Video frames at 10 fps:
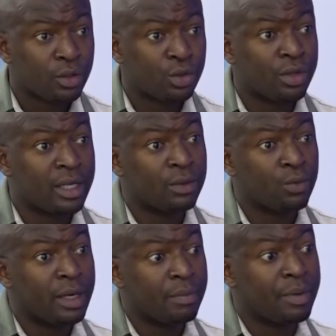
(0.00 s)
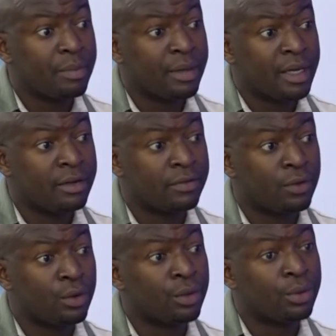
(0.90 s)
so that we are prepared
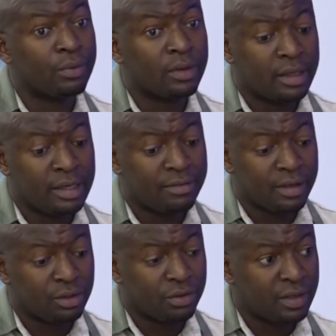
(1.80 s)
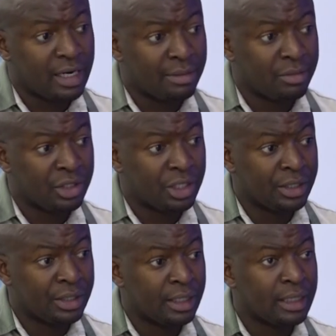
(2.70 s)
for the effects of climate
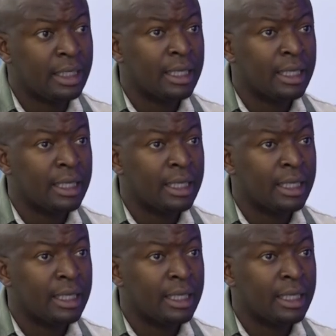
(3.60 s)
change. Sure.